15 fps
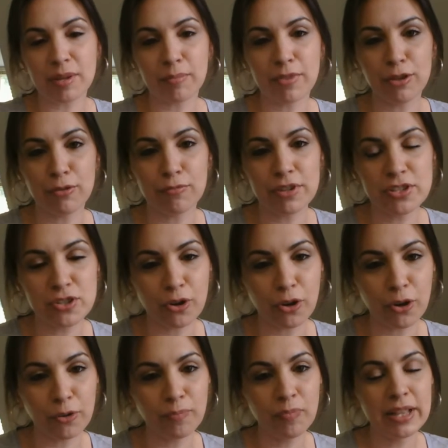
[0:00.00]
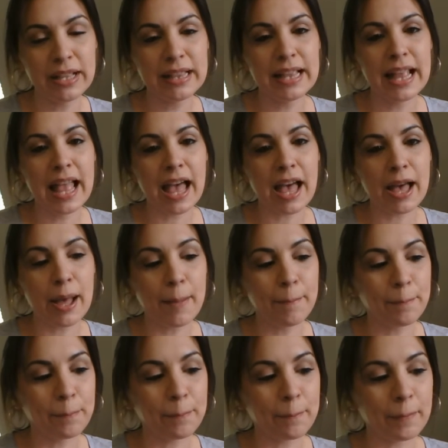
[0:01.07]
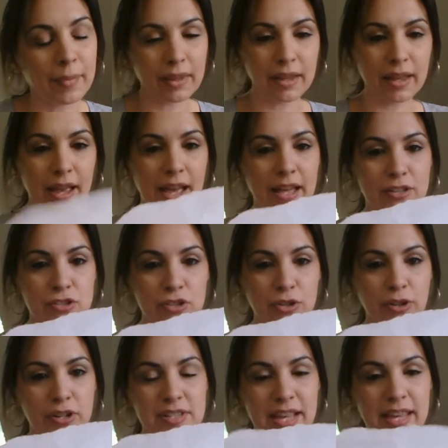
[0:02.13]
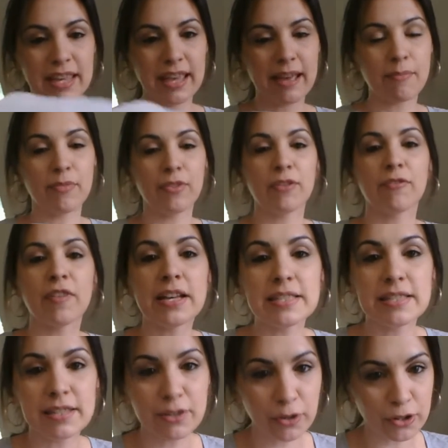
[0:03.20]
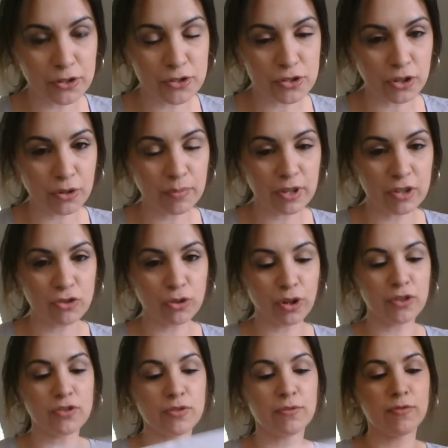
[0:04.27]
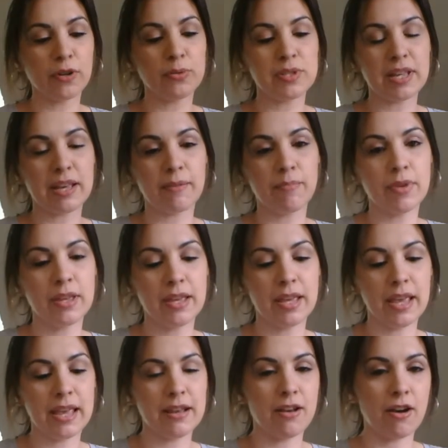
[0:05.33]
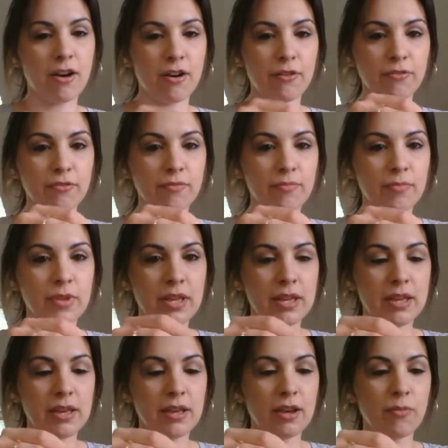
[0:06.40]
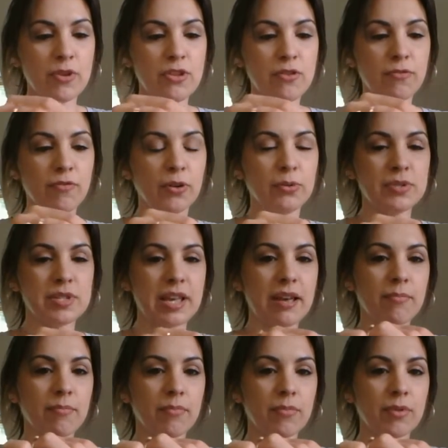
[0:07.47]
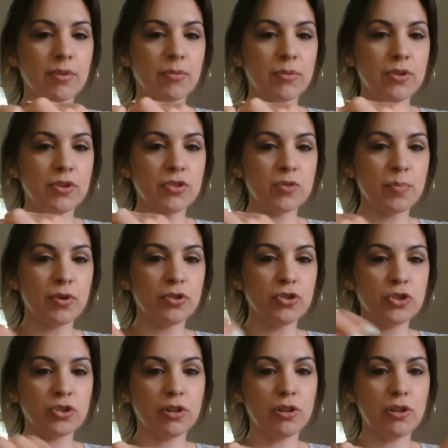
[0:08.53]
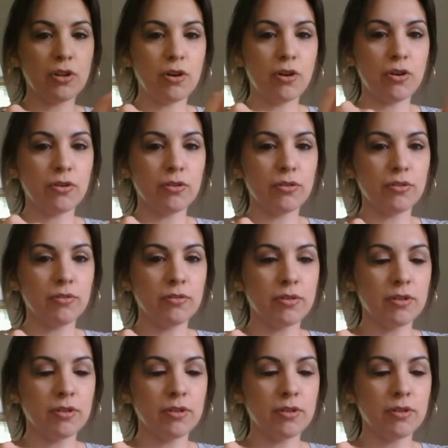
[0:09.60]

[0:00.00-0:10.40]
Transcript: something you've written on. And you're going to take it, and the first thing you're going to do is you're going to fold it in half. And when you fold it, I want you to push along